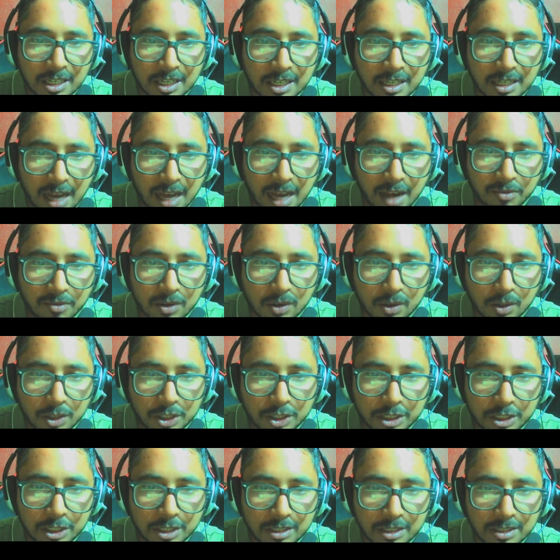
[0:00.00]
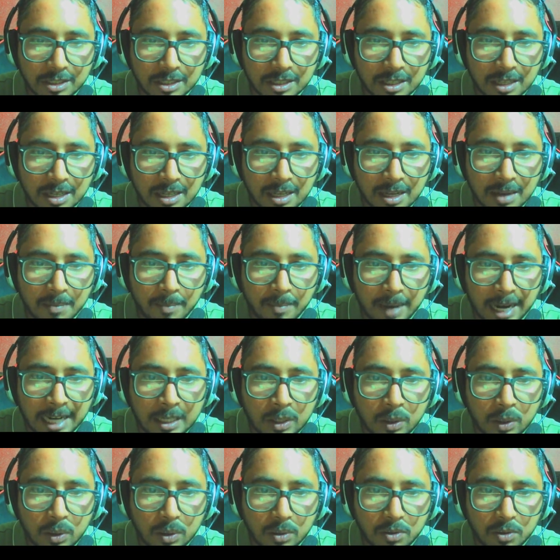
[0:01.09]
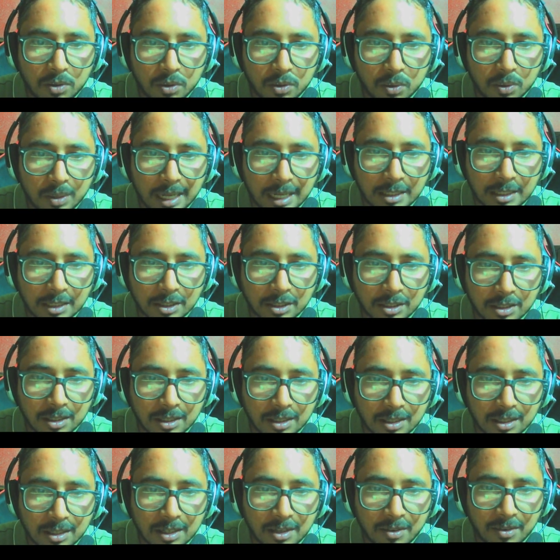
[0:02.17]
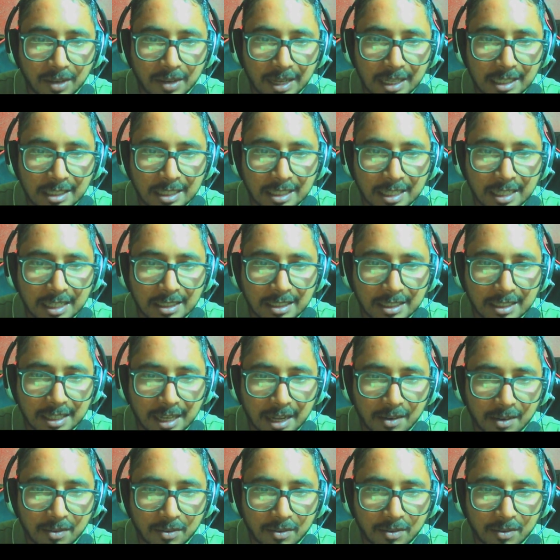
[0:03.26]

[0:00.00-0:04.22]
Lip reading: tough questions, my true nature reveals in itself.